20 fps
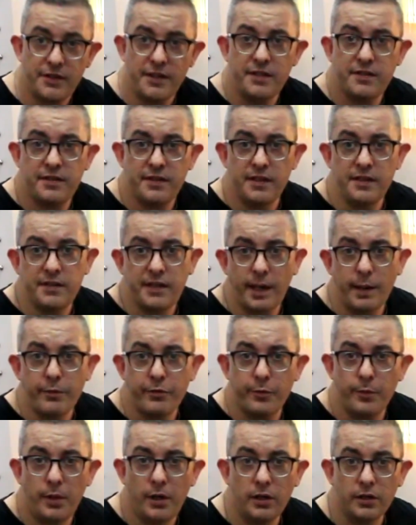These came
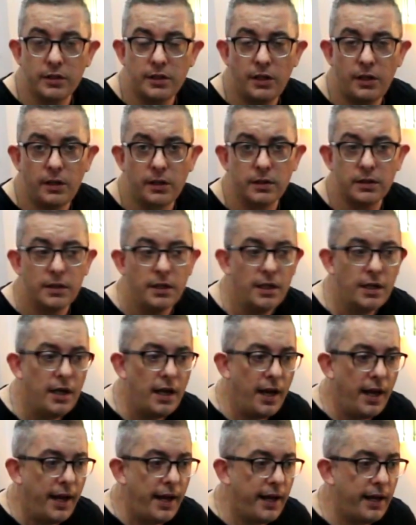from Hong Kong,
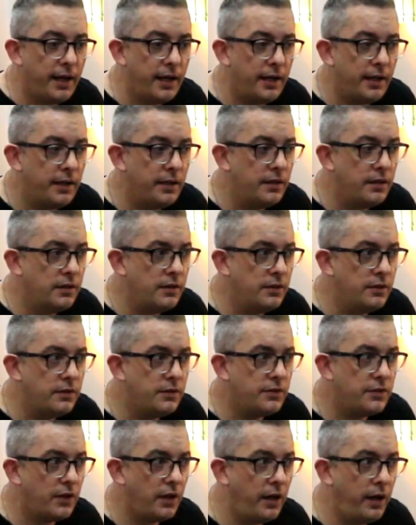
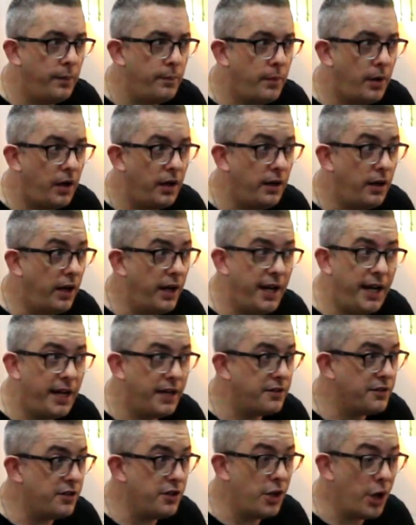and I
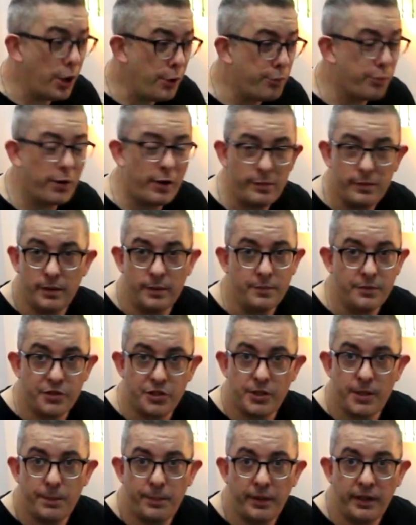had no problems
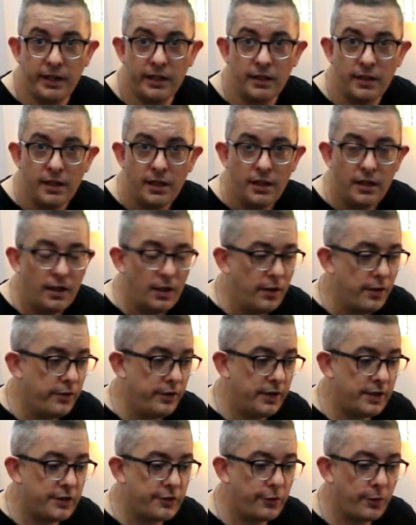shipping
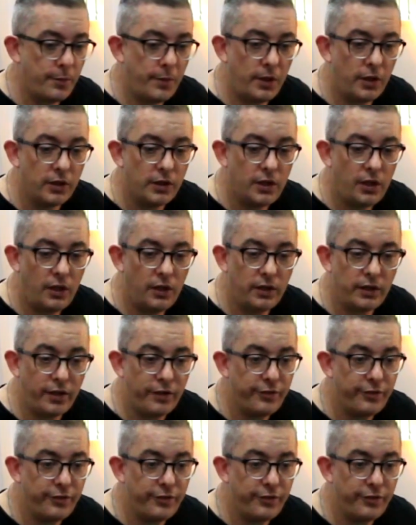this from Hong Kong.